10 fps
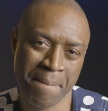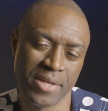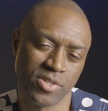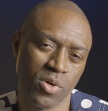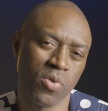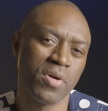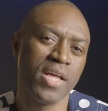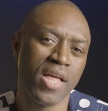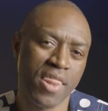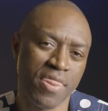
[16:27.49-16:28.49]
And so
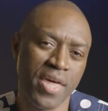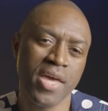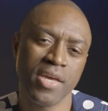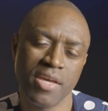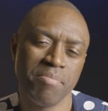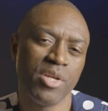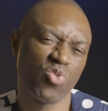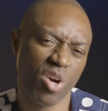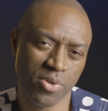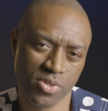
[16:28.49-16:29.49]
they can be
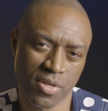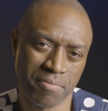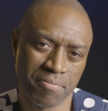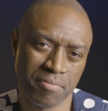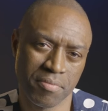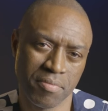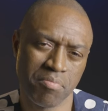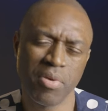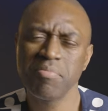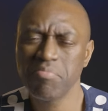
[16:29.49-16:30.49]
troublesome,
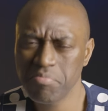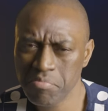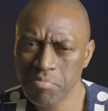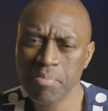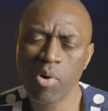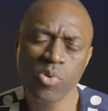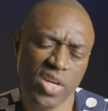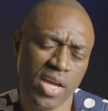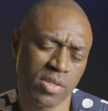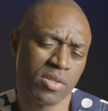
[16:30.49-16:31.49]
but in
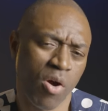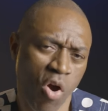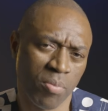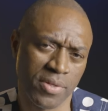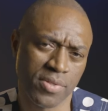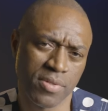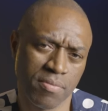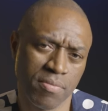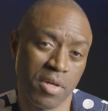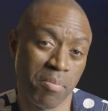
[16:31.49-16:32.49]
most cases,
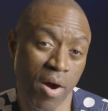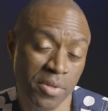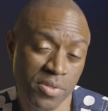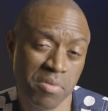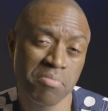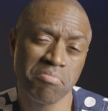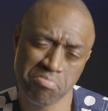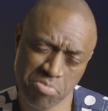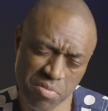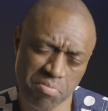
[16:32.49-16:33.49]
harmless. They're bothersome,
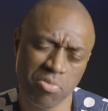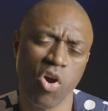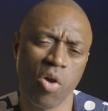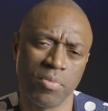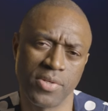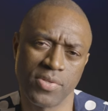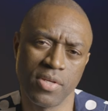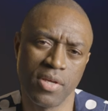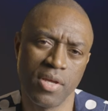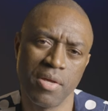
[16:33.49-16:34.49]
but
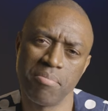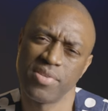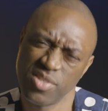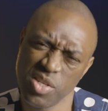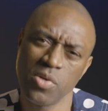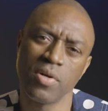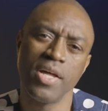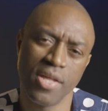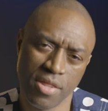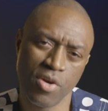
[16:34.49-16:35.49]
harmless. But still,
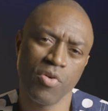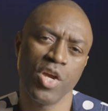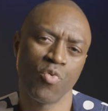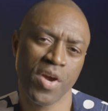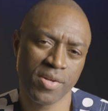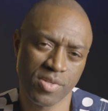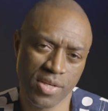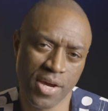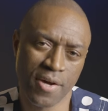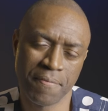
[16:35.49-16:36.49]
they're
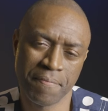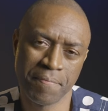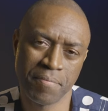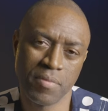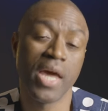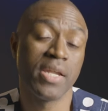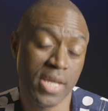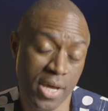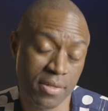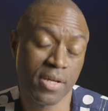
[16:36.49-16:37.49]
irreconciled. And
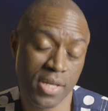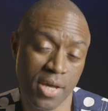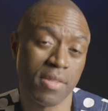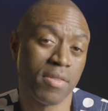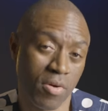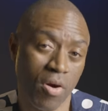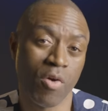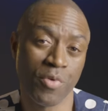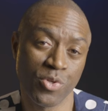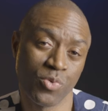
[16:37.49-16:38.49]
yet, again, there
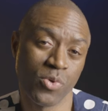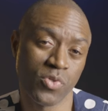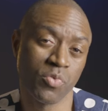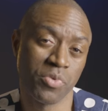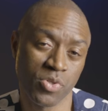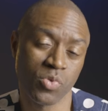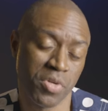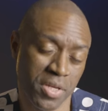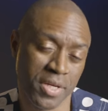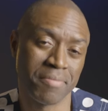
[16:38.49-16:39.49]
are rituals in which
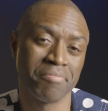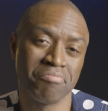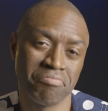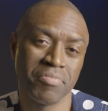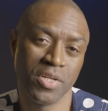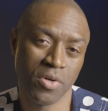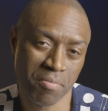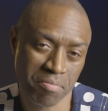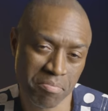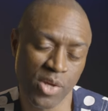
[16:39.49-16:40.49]
we can, you
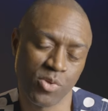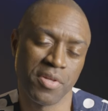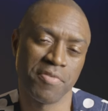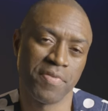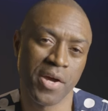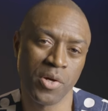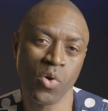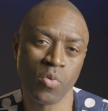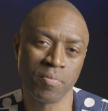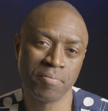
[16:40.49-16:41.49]
know, make sure they find
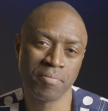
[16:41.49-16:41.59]
home.